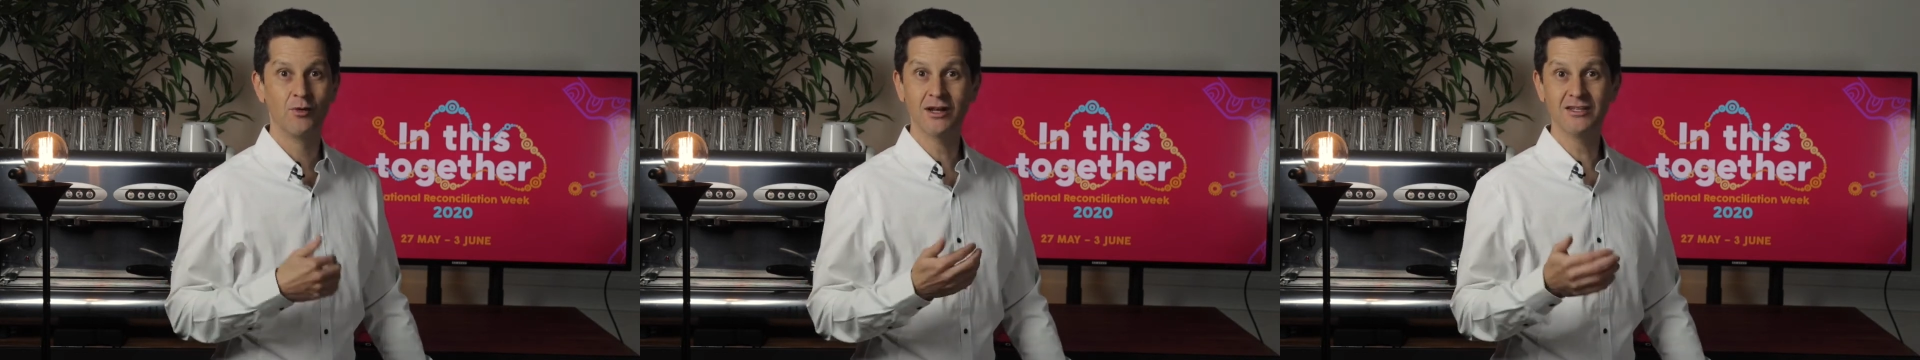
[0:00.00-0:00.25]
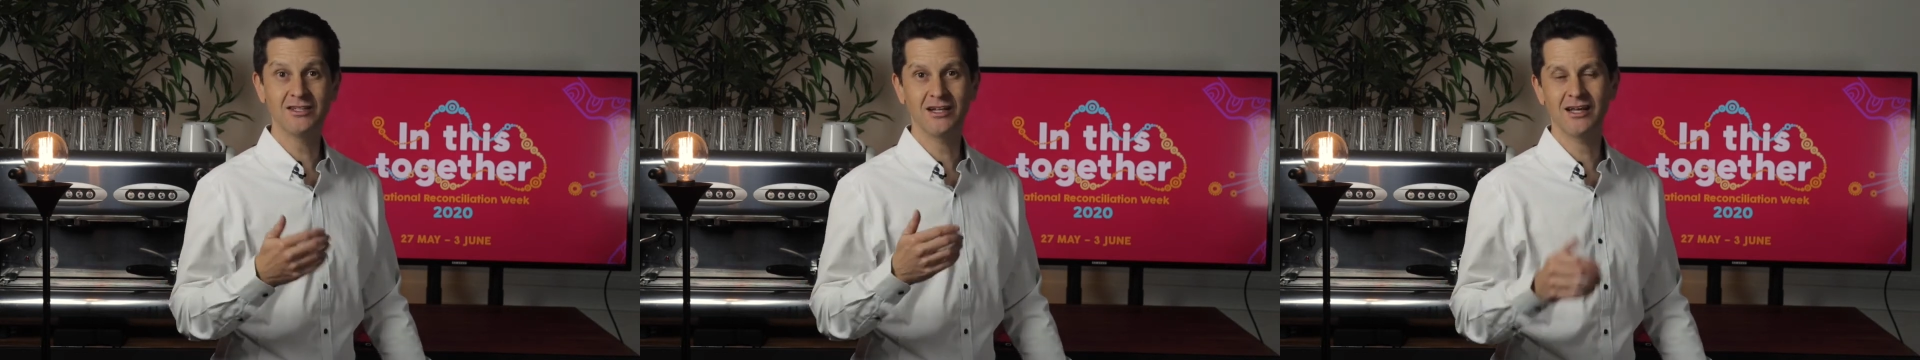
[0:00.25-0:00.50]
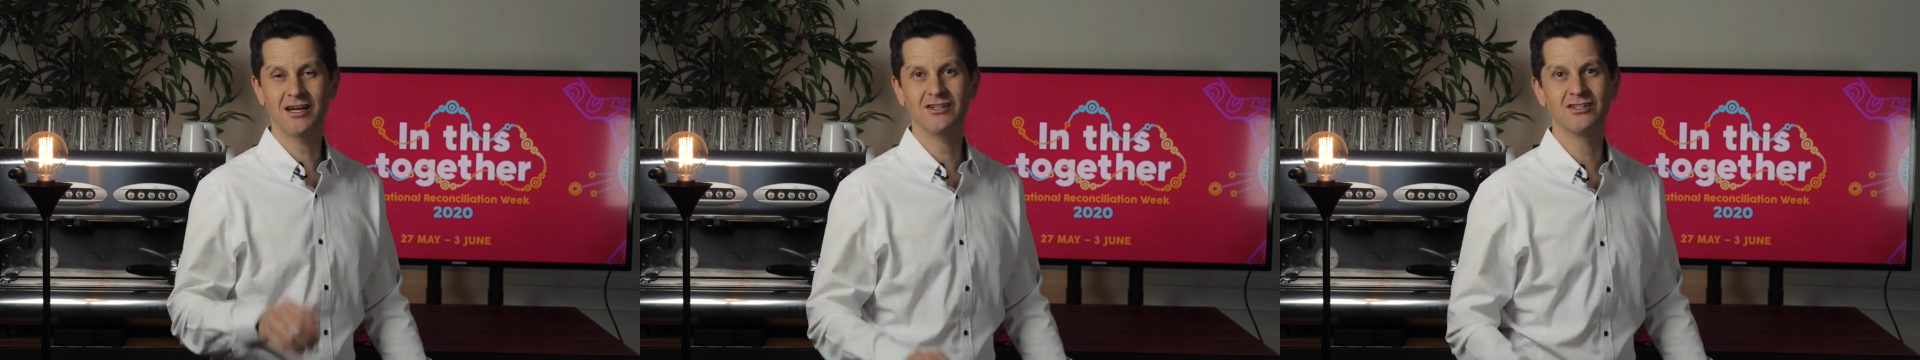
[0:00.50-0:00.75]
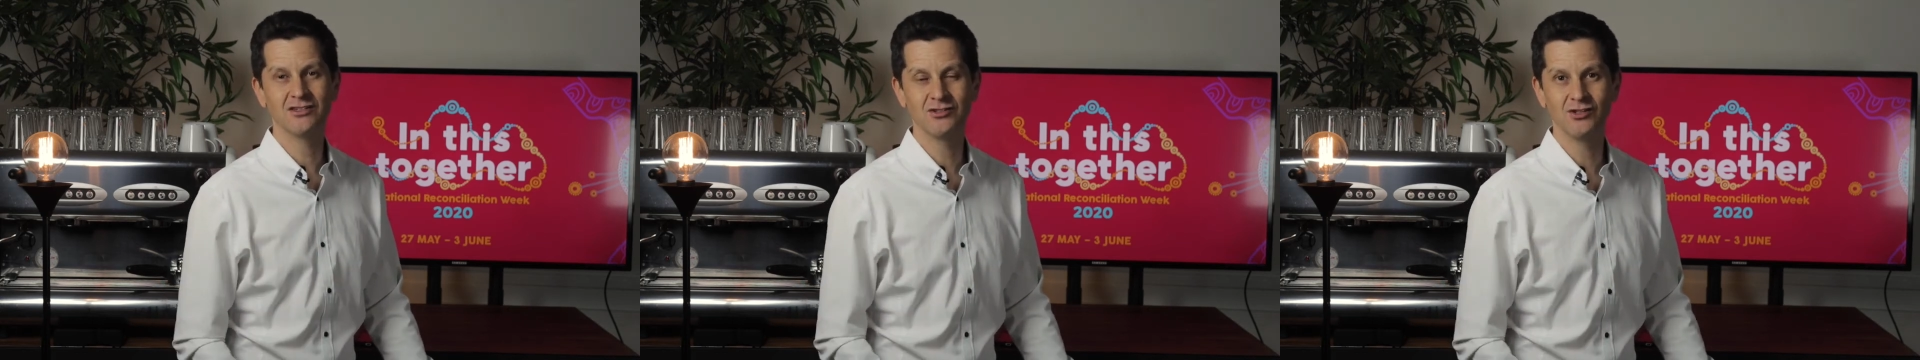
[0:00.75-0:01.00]

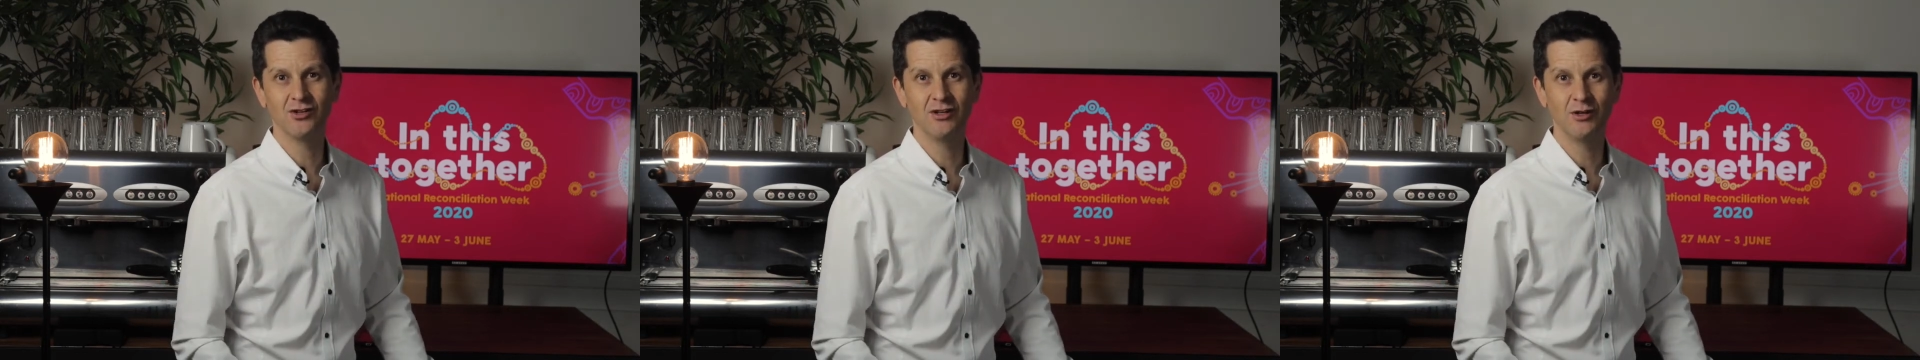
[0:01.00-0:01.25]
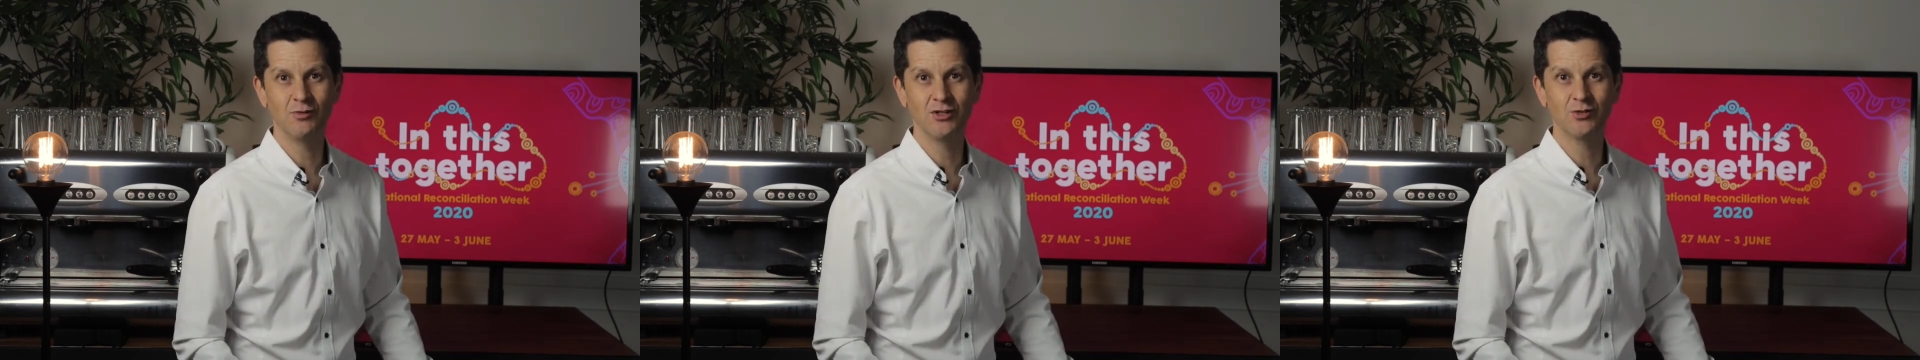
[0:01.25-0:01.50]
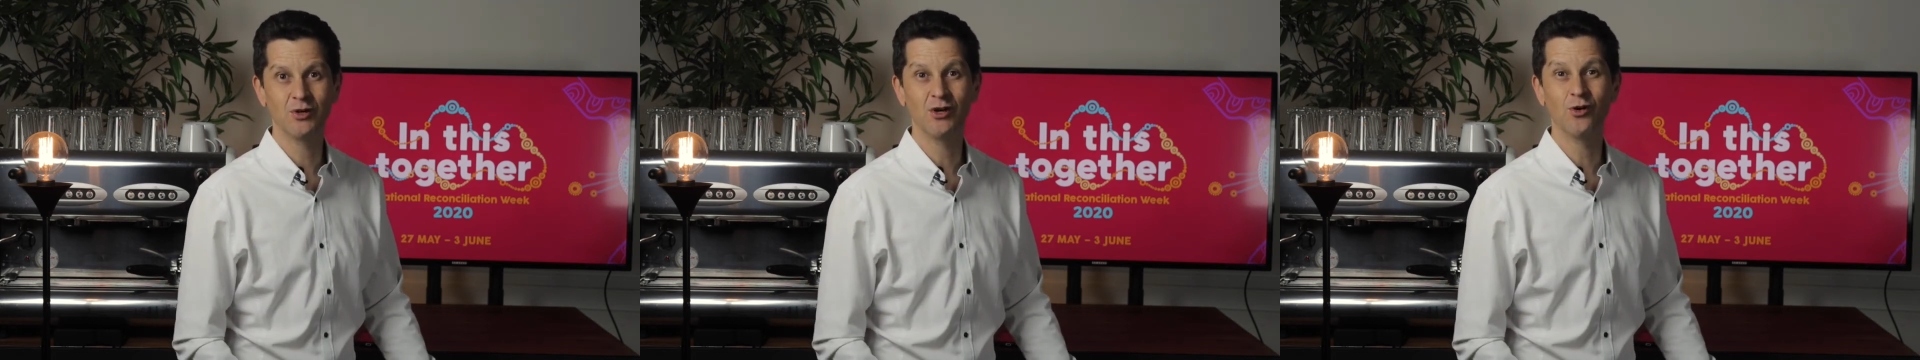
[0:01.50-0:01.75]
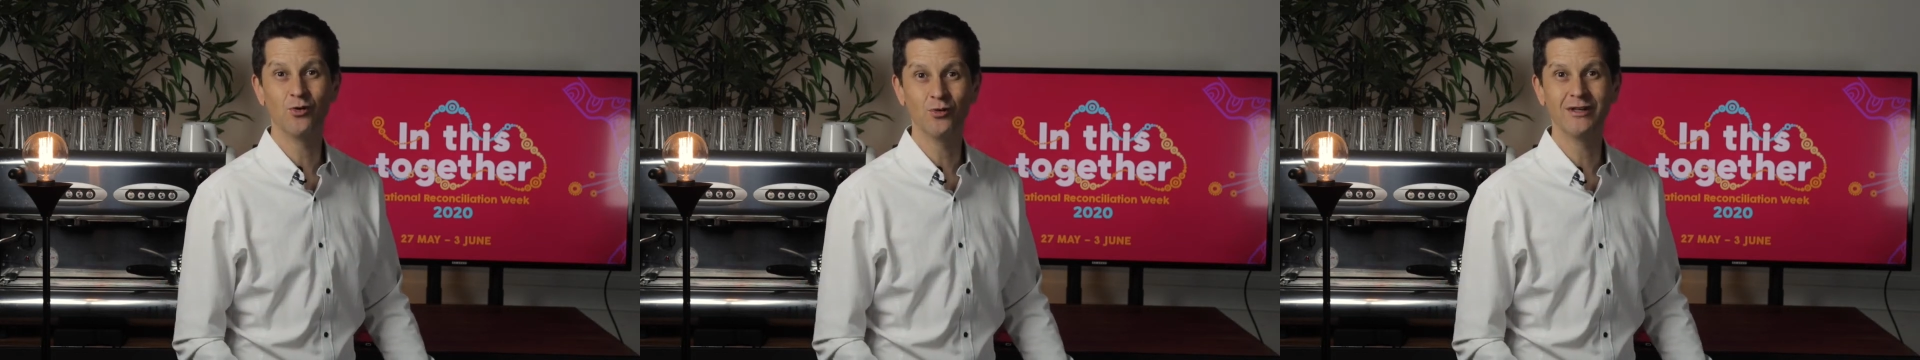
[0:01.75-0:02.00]
Reconciliation is a journey which
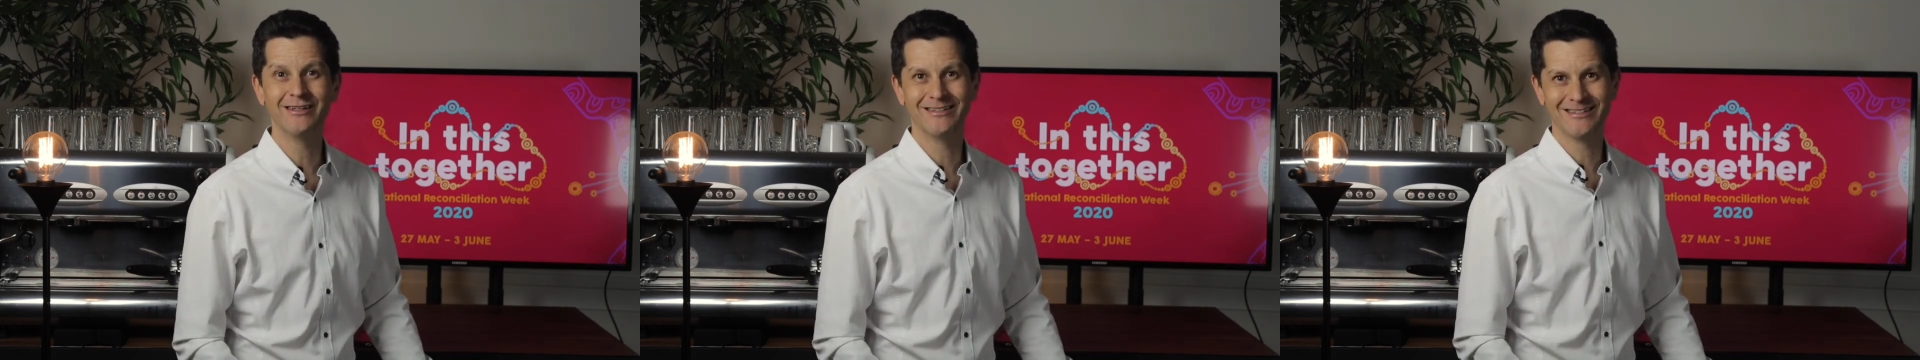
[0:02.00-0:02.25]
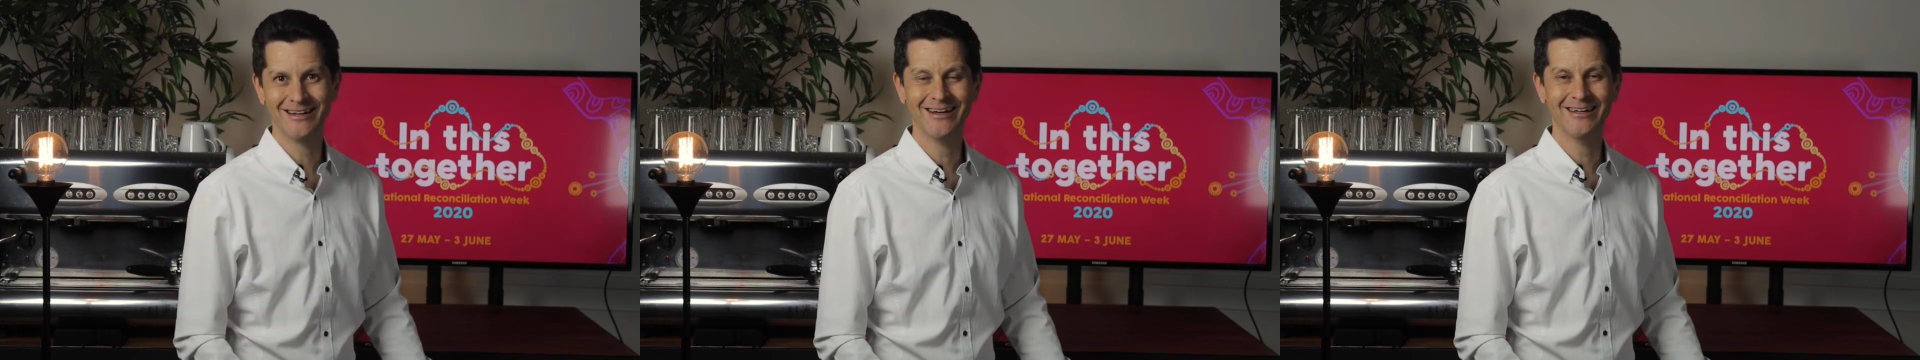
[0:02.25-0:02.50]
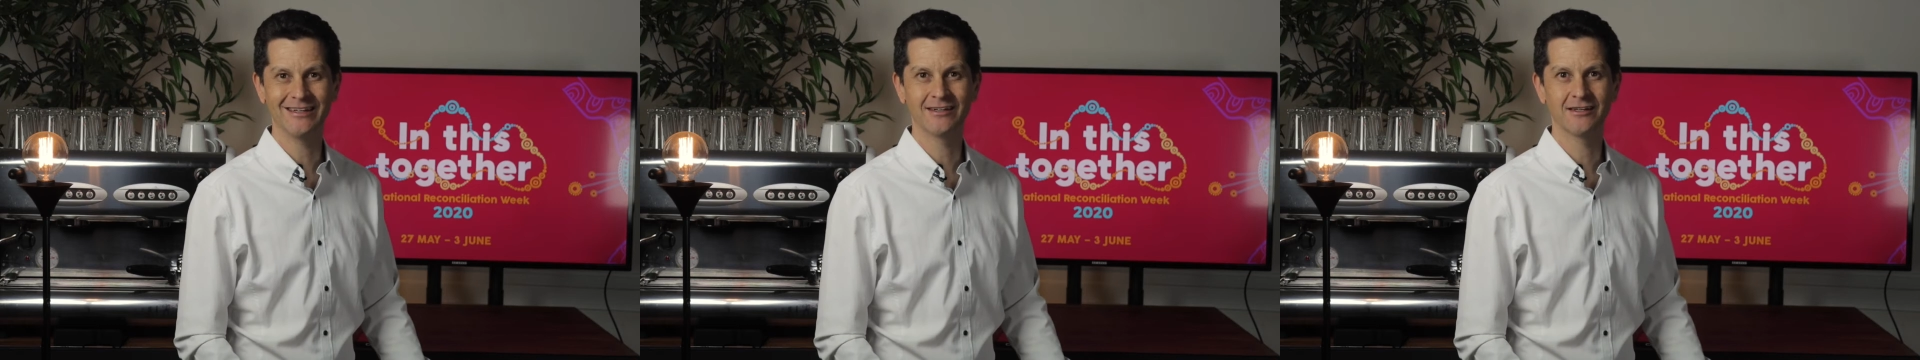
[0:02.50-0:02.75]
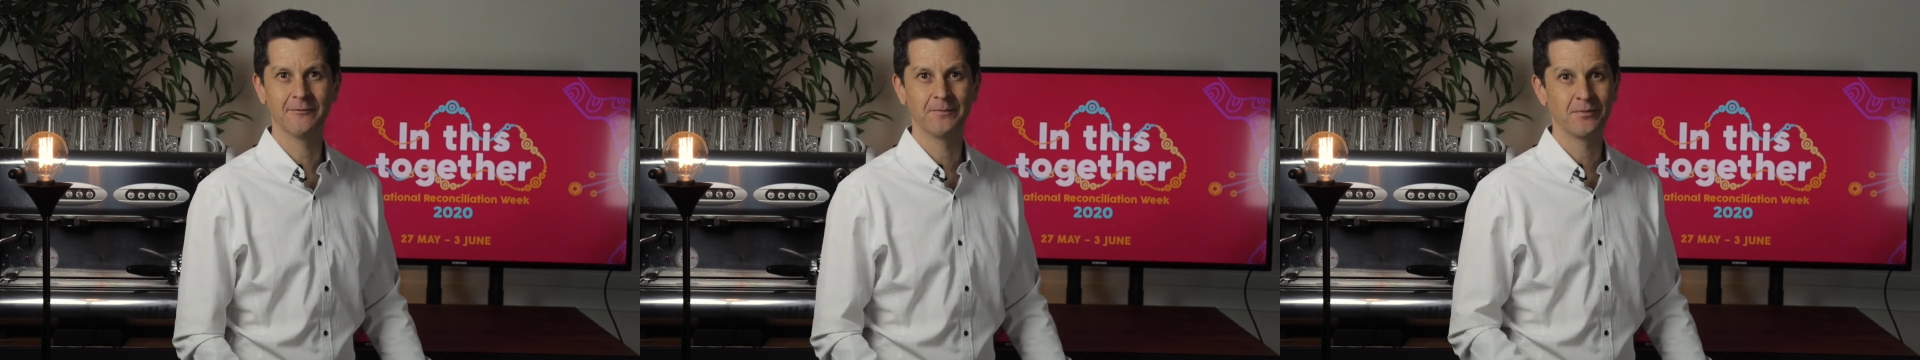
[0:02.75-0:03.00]
we all need to
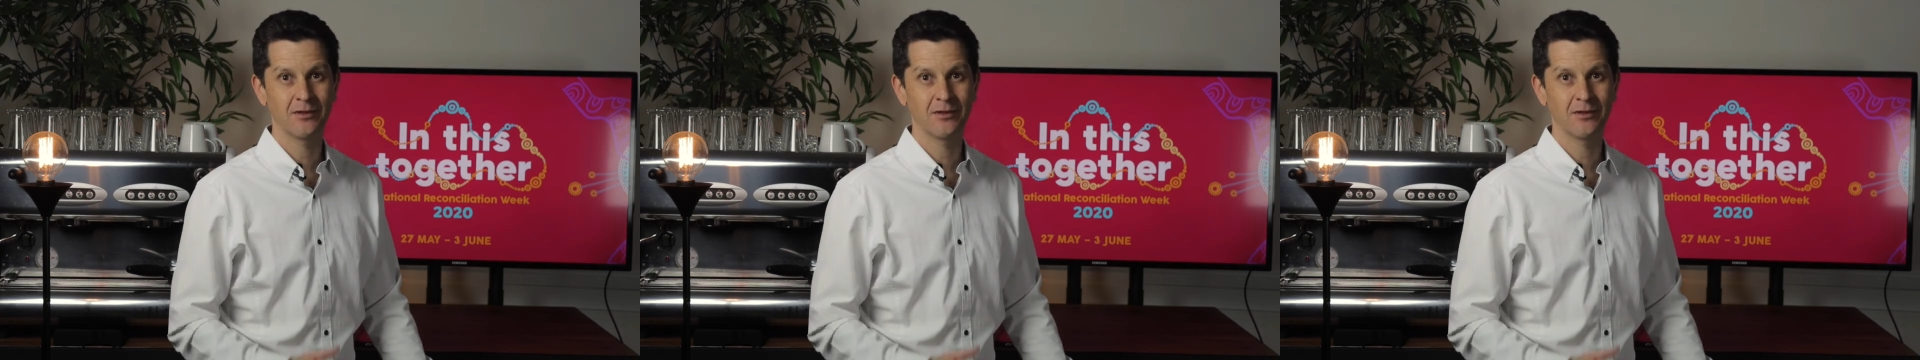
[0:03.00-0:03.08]
take